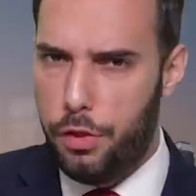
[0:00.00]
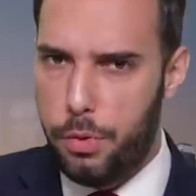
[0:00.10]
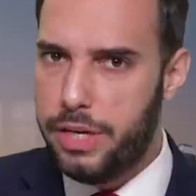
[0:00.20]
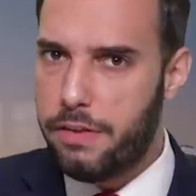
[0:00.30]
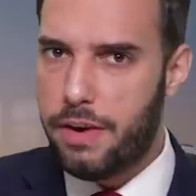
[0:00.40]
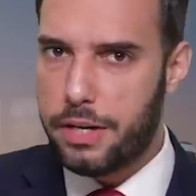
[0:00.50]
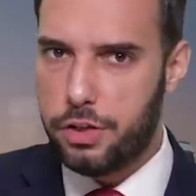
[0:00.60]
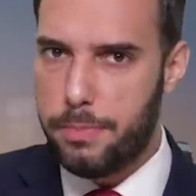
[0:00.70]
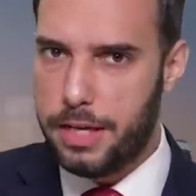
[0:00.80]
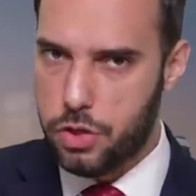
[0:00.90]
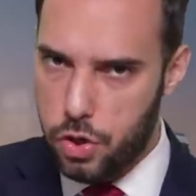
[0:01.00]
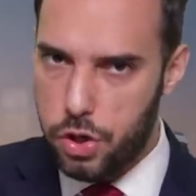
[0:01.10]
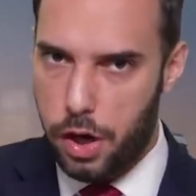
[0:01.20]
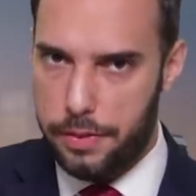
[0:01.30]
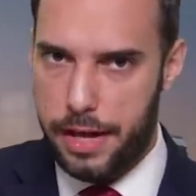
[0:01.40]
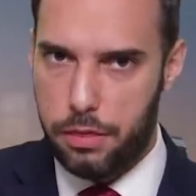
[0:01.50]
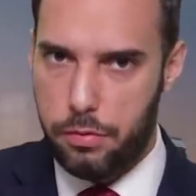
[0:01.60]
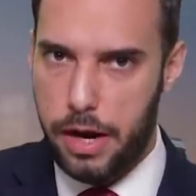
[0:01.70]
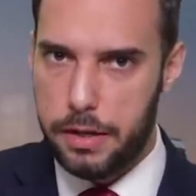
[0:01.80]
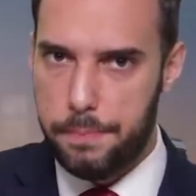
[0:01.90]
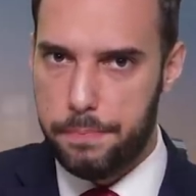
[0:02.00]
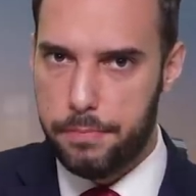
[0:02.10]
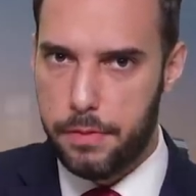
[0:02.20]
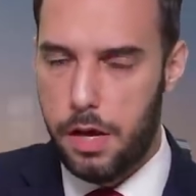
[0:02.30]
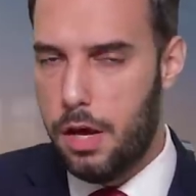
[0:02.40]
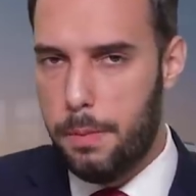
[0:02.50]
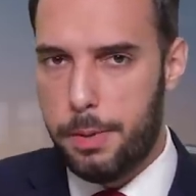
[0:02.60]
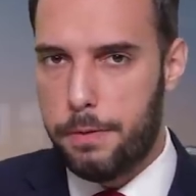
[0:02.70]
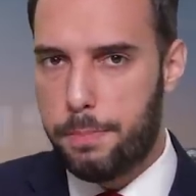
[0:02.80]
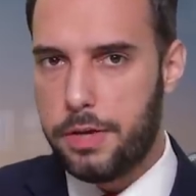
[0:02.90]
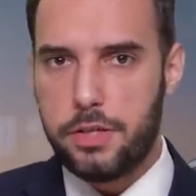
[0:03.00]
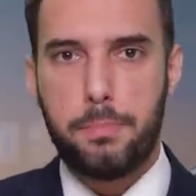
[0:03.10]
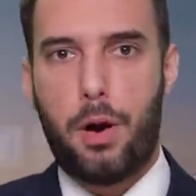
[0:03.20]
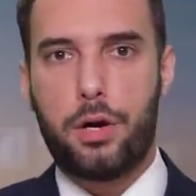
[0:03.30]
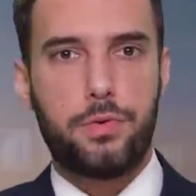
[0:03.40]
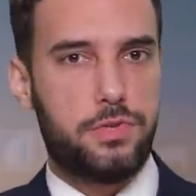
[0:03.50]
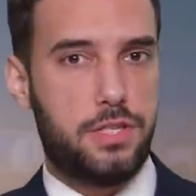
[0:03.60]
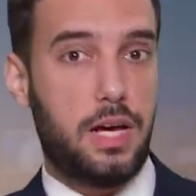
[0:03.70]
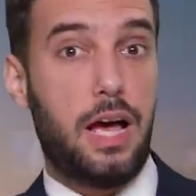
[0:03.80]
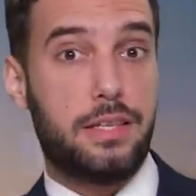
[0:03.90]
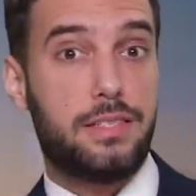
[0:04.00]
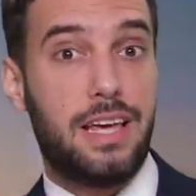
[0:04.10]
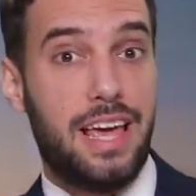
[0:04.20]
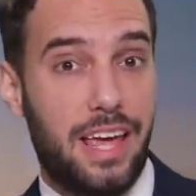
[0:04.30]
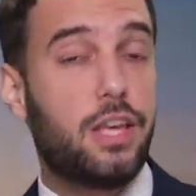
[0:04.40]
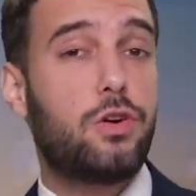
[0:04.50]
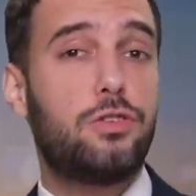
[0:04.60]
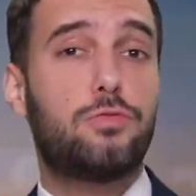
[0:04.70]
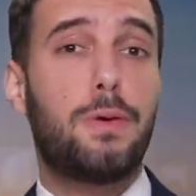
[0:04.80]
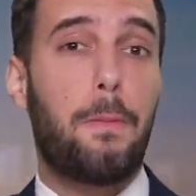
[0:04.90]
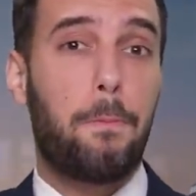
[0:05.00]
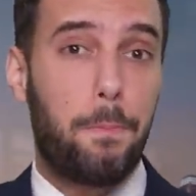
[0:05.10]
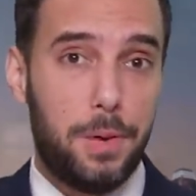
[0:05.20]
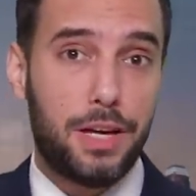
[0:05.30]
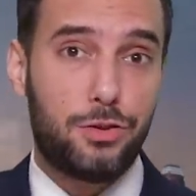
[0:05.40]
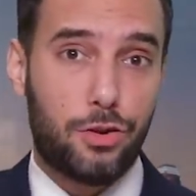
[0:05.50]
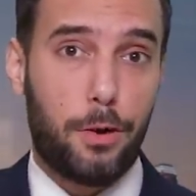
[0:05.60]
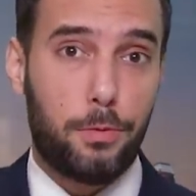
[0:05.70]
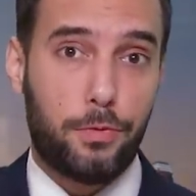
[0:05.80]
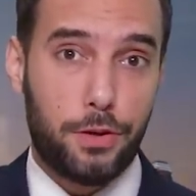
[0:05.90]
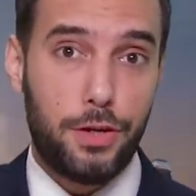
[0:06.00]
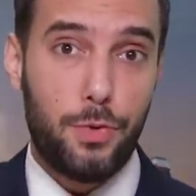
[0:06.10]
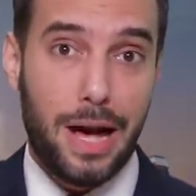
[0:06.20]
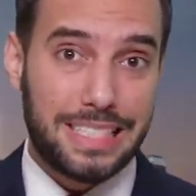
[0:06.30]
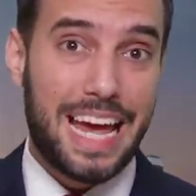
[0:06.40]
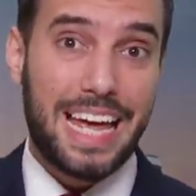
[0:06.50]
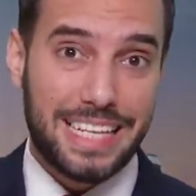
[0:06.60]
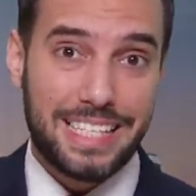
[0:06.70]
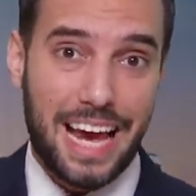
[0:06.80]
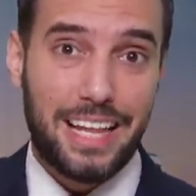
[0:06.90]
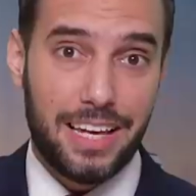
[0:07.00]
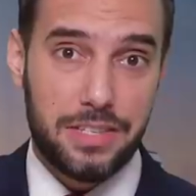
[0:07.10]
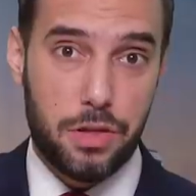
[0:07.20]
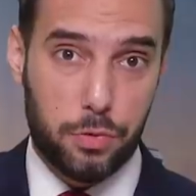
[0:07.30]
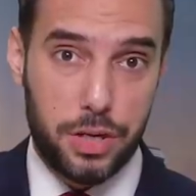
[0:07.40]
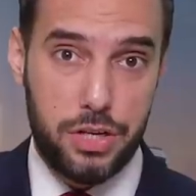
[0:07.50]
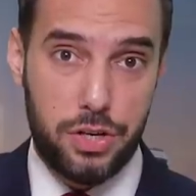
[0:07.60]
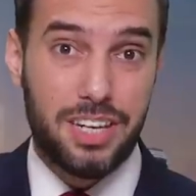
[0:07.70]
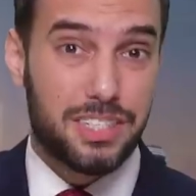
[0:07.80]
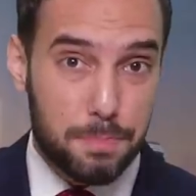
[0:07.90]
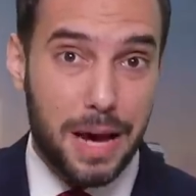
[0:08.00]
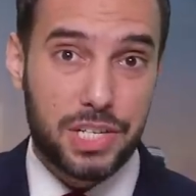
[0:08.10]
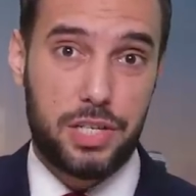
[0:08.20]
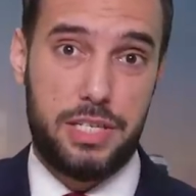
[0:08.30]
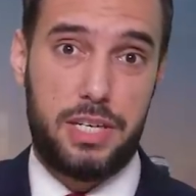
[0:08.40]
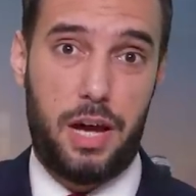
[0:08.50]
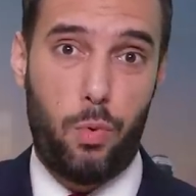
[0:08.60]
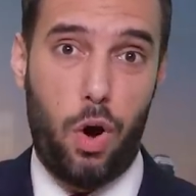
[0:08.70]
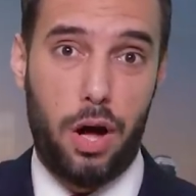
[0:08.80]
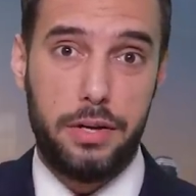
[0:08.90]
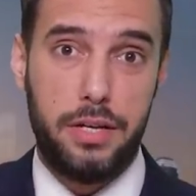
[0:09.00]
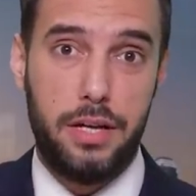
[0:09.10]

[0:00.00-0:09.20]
although he never actually made good on that threat. But if President Marcos does, it could spell big trouble for the US and its allies in the region, especially Taiwan.